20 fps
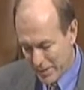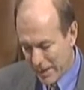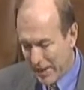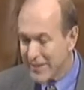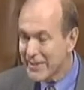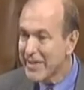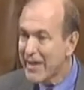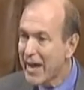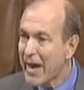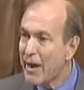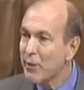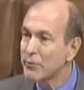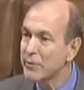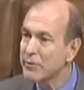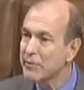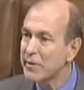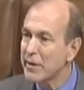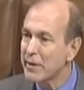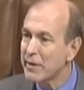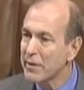at the
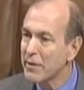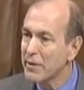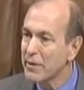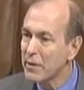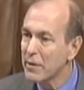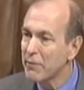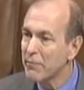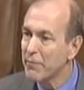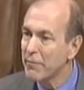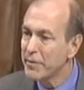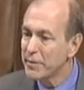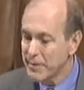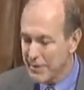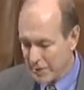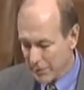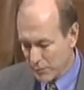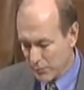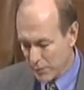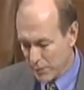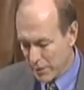outset of the
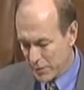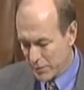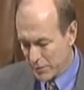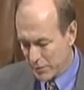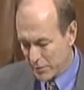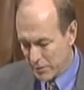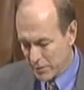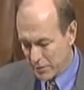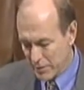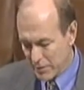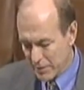Declaration,